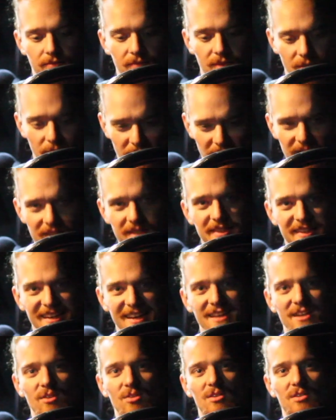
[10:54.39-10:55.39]
The biggest thing
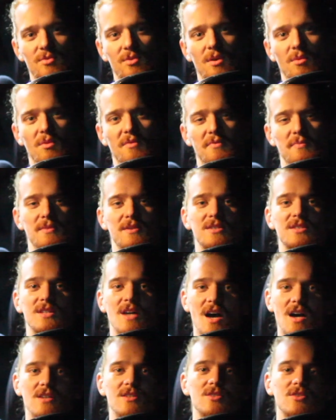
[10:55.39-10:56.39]
I noticed when I went from the
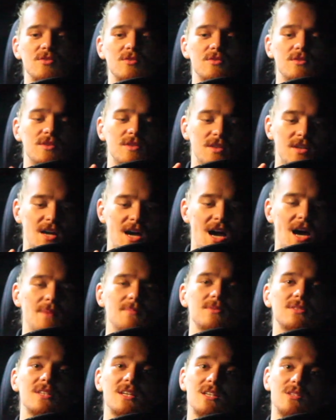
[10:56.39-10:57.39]
stock tune to the Cobb
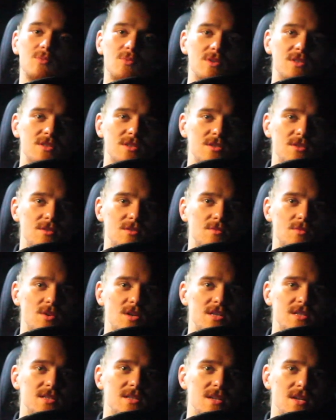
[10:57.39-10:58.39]
Stage 1 tune
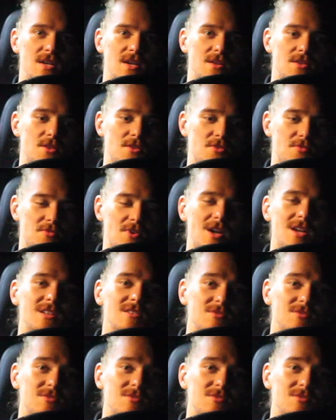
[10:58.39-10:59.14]
was the throttle